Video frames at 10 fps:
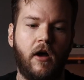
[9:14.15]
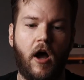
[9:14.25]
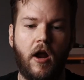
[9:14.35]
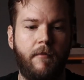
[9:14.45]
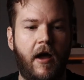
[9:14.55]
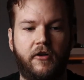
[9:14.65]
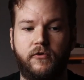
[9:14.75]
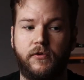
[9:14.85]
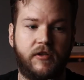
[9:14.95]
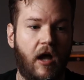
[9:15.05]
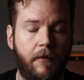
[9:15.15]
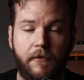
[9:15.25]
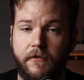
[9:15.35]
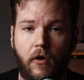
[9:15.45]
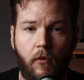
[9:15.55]
Automatics will stop
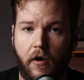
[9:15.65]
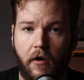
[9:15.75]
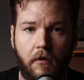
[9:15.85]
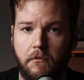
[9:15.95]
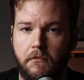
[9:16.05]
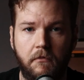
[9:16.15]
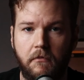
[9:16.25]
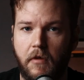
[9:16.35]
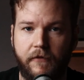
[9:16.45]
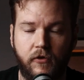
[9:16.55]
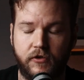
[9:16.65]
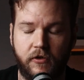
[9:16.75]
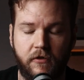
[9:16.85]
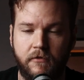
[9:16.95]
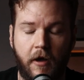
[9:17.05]
if you don't wear them after a
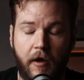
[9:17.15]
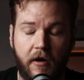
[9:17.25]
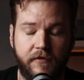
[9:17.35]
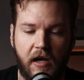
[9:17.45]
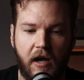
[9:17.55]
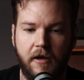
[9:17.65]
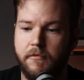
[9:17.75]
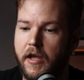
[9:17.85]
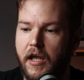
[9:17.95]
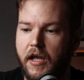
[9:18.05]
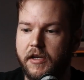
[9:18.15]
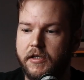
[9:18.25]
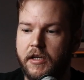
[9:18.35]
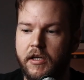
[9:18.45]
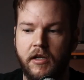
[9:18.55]
certain amount of time, and
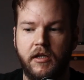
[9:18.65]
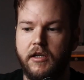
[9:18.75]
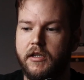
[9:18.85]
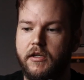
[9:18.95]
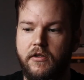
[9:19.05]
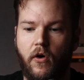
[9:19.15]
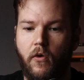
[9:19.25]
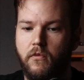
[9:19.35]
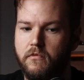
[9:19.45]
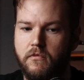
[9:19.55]
you